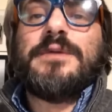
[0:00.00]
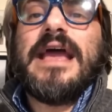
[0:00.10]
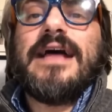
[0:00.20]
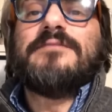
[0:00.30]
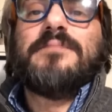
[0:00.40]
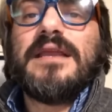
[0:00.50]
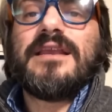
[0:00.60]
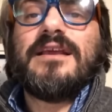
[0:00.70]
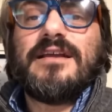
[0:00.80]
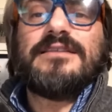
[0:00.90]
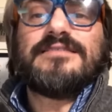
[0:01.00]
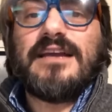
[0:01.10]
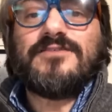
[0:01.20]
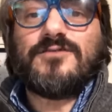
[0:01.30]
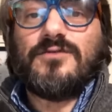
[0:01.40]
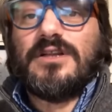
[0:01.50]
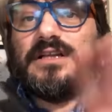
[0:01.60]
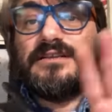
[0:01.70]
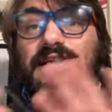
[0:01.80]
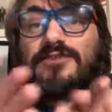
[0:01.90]
to be admitted in a design
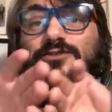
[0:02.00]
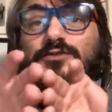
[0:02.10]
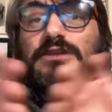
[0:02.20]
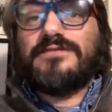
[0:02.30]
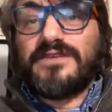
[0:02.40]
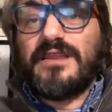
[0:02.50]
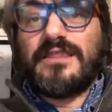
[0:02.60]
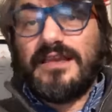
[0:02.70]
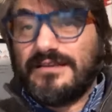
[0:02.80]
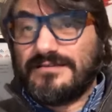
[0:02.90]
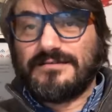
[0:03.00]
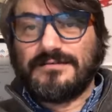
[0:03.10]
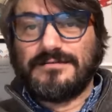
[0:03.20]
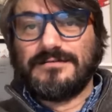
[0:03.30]
school. There are two different things.